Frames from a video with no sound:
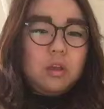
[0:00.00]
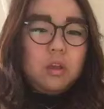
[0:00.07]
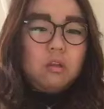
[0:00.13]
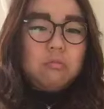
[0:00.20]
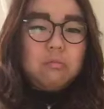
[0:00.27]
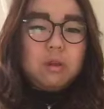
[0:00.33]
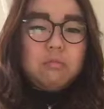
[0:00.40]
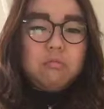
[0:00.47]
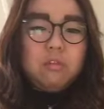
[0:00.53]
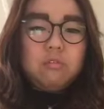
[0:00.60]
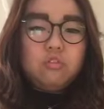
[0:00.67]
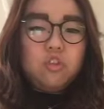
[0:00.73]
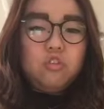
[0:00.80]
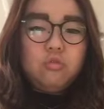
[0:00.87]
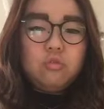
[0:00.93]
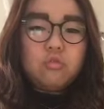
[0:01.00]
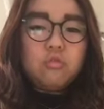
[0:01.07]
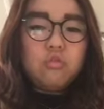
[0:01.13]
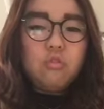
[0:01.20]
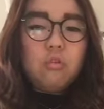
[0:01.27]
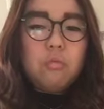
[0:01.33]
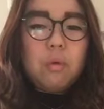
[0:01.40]
It might be two
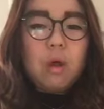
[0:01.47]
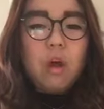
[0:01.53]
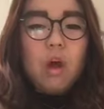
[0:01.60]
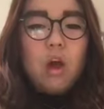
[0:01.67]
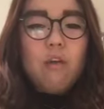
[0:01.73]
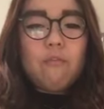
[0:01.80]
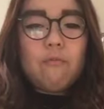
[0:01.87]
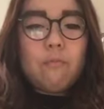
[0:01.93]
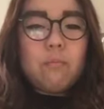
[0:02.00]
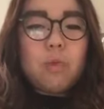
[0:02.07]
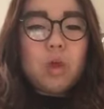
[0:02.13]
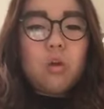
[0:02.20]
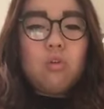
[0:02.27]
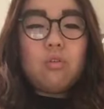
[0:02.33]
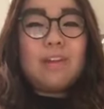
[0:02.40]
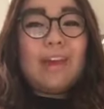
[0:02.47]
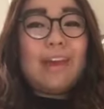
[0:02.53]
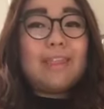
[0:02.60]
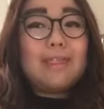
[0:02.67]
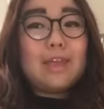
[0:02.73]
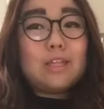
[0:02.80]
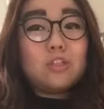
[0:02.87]
scoop of milk
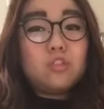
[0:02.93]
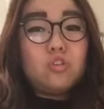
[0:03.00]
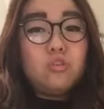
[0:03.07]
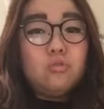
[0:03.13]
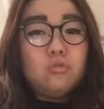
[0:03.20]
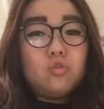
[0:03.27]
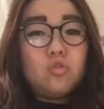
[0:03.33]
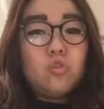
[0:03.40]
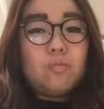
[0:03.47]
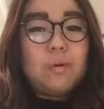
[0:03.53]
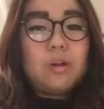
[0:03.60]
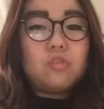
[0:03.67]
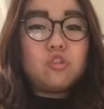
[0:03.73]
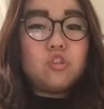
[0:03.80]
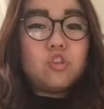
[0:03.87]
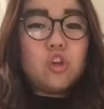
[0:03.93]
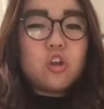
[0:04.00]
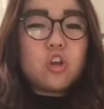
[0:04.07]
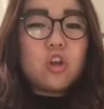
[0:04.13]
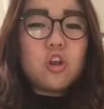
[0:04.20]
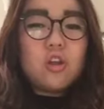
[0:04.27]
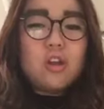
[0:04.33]
and then two scoop of
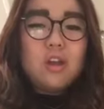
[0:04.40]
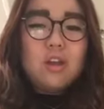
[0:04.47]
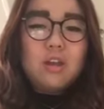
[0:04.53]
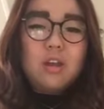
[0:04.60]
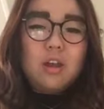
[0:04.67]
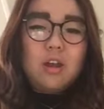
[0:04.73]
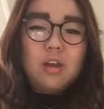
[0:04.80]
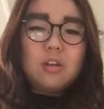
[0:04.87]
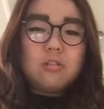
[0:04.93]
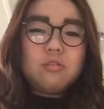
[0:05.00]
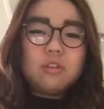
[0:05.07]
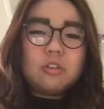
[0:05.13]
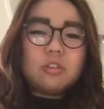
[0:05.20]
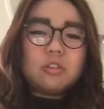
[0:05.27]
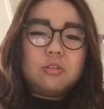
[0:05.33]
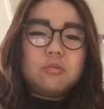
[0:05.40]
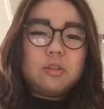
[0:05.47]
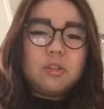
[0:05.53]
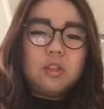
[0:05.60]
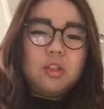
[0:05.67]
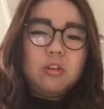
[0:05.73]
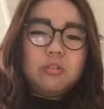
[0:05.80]
sugar. I don't know what that's gonna be
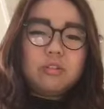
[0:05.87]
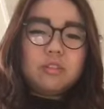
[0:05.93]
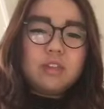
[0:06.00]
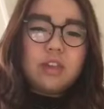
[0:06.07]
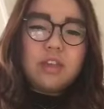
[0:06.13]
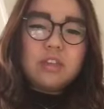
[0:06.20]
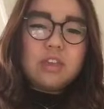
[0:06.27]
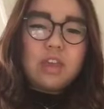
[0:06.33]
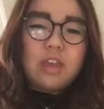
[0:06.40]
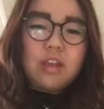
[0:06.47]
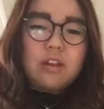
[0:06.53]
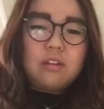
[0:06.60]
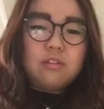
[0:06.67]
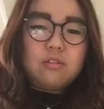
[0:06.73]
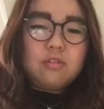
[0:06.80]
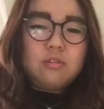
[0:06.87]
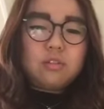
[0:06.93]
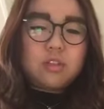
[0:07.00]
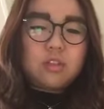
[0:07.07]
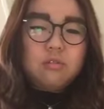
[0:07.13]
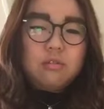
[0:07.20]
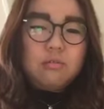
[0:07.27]
looks like, and I don't know what's
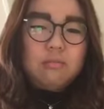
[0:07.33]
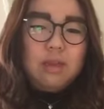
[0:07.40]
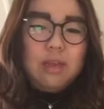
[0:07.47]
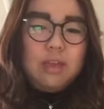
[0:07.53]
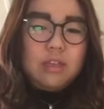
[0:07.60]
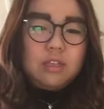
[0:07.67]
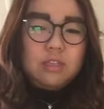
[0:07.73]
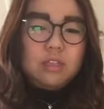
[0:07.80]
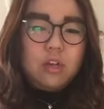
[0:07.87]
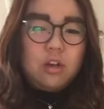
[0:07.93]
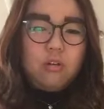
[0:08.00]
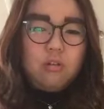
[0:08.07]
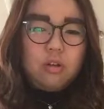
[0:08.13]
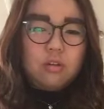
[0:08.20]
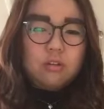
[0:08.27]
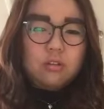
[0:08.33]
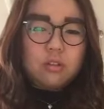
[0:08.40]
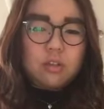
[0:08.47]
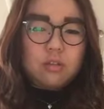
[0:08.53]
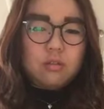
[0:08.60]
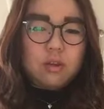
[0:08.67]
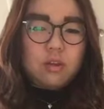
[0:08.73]
gonna be made, so
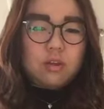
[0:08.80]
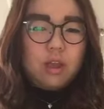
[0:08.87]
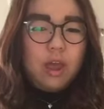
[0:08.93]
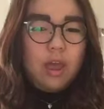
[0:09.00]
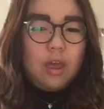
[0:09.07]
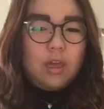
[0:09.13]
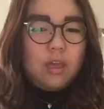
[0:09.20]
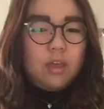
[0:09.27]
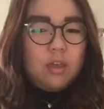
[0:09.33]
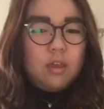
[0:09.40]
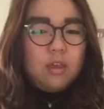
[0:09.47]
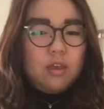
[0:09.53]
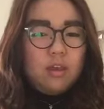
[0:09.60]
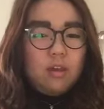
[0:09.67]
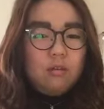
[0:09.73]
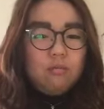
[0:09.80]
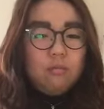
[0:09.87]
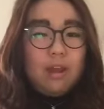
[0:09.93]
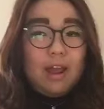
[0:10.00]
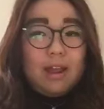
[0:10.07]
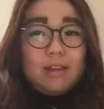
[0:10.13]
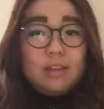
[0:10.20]
honestly. Okay.
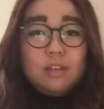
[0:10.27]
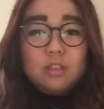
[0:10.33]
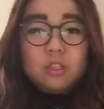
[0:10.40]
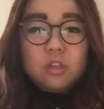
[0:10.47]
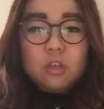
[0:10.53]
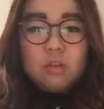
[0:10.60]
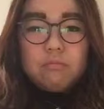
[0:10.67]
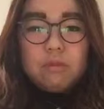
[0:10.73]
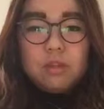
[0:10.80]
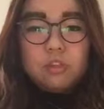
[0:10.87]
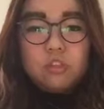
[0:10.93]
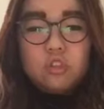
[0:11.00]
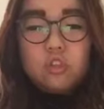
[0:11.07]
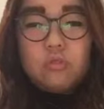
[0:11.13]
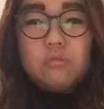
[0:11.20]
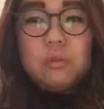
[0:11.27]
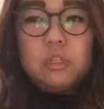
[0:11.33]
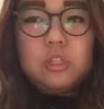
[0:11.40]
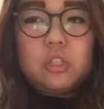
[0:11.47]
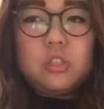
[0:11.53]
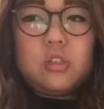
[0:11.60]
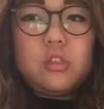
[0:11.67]
Wait, I need to get my stir
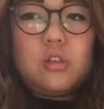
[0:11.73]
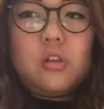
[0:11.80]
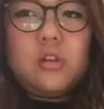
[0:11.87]
mission.